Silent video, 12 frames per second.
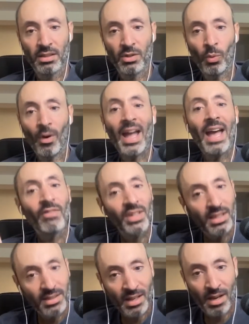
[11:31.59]
We're having
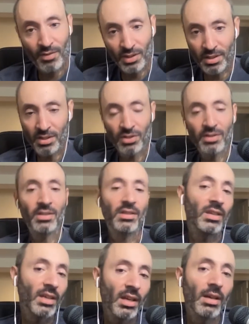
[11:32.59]
these conversations and
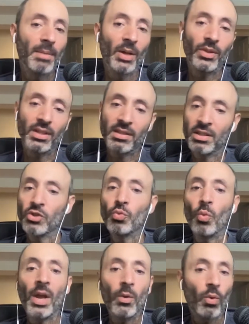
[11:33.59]
thinking about these things
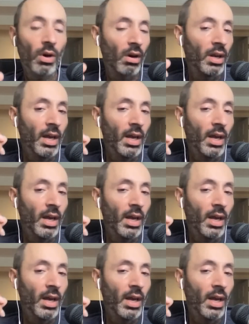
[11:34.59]
when we're